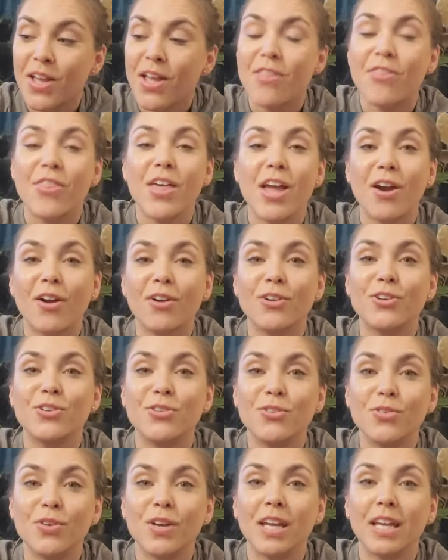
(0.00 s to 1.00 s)
they have
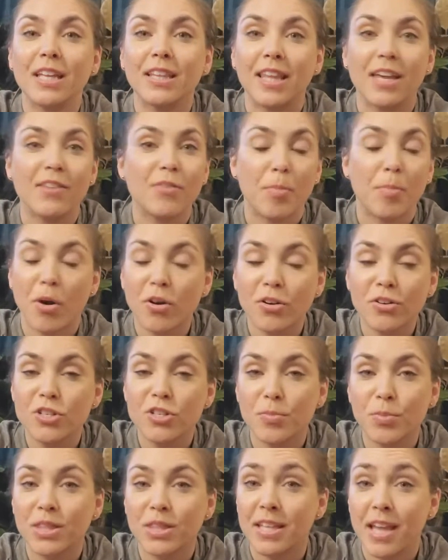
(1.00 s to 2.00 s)
a
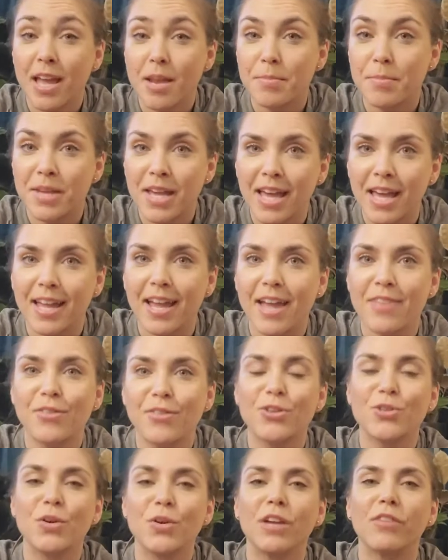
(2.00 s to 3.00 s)
partnership with the NBA and they're
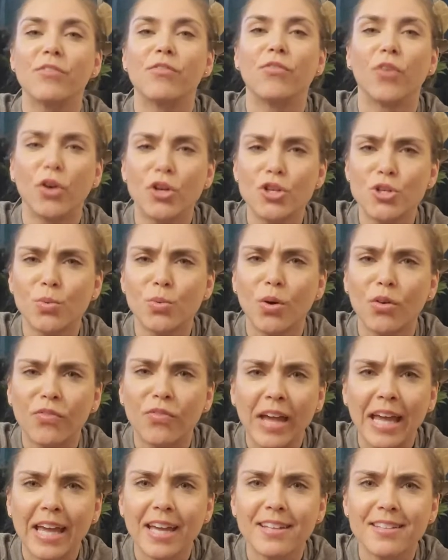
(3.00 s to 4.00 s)
doing virtual
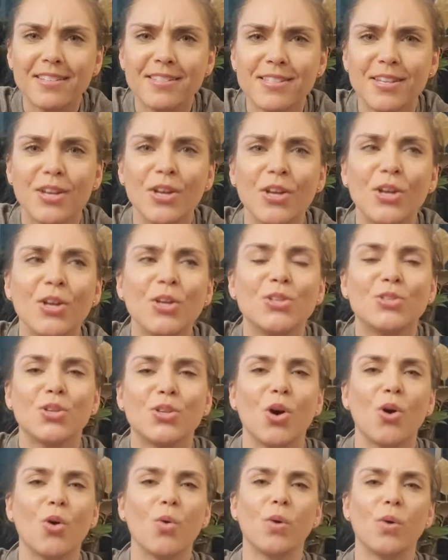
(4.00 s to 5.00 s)
fans.
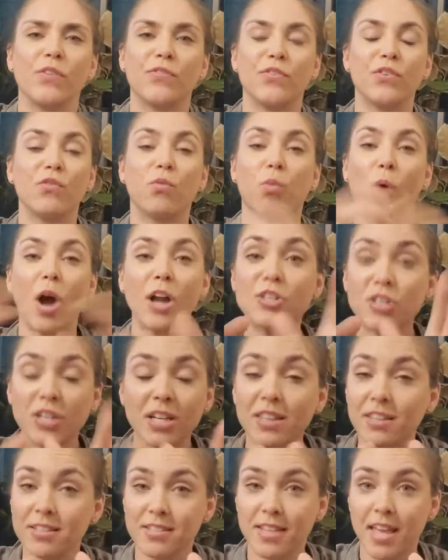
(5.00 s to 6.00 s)
So if you've watched any of
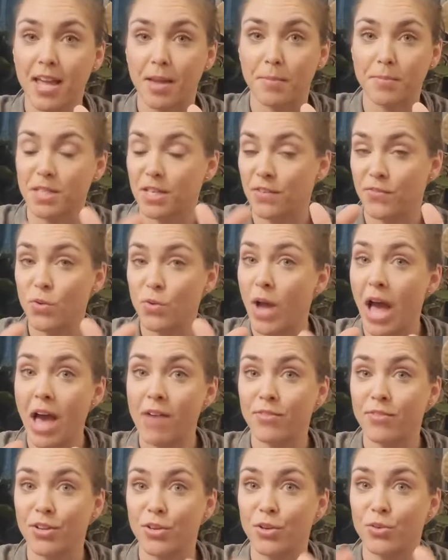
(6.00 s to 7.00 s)
these games, and if you
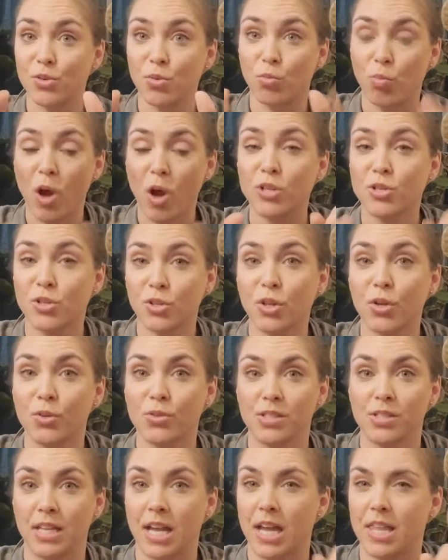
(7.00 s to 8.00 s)
haven't, you should watch
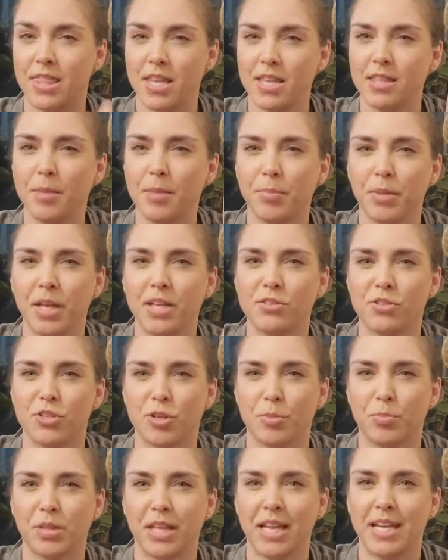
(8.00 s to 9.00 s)
closely. I think the Blazers are
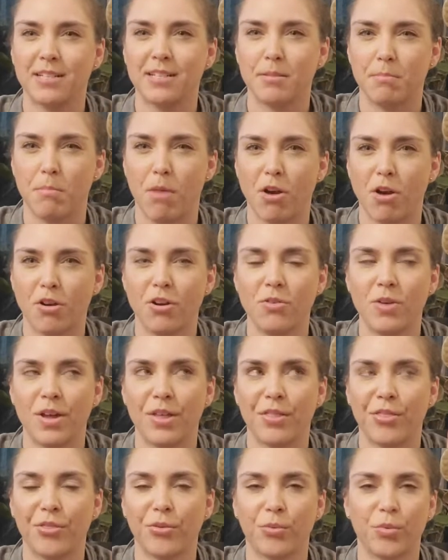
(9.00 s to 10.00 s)
playing tomorrow
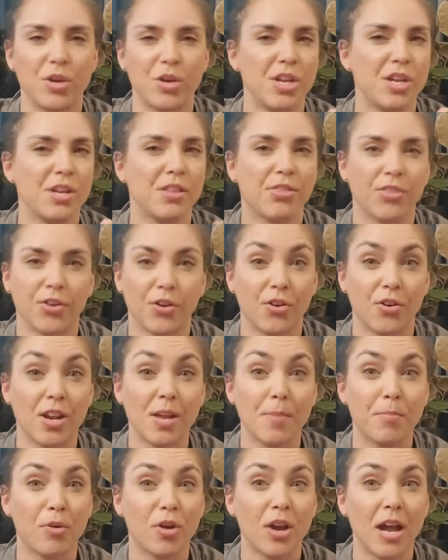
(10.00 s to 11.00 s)
at
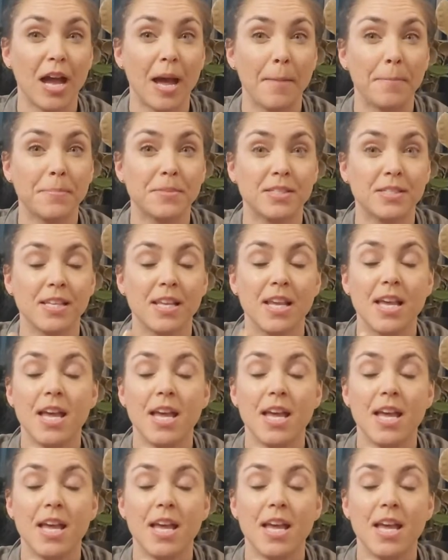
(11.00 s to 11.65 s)
3:30 perhaps.